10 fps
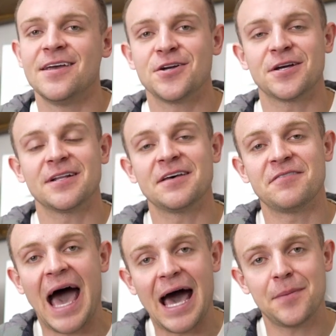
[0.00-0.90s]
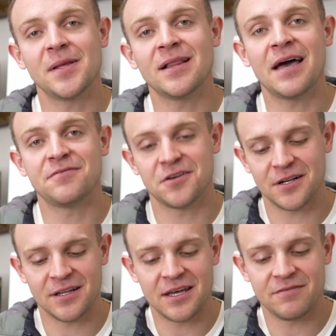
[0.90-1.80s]
you're gonna live a happy life, you're
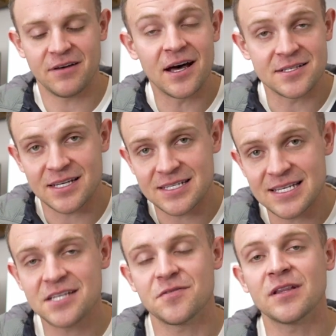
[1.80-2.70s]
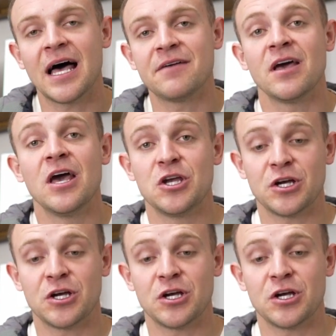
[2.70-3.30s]
gonna live a successful life,